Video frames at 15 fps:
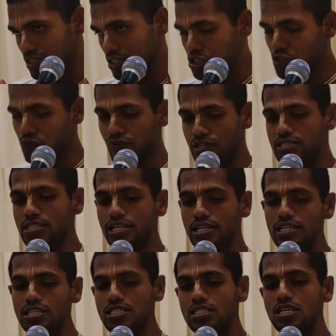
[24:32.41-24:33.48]
So first thing
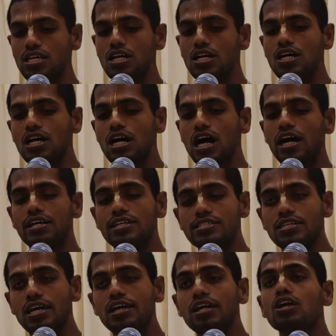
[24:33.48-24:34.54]
is
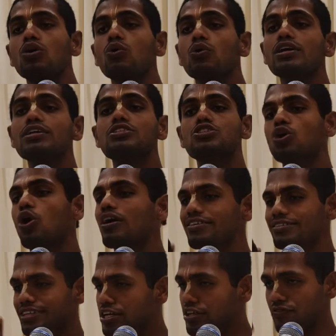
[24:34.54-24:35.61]
understanding who is
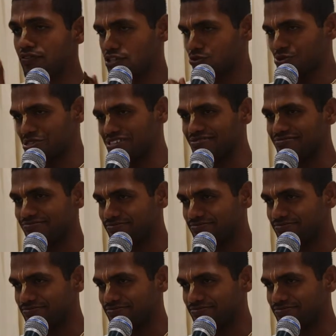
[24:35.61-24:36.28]
God. That is first question.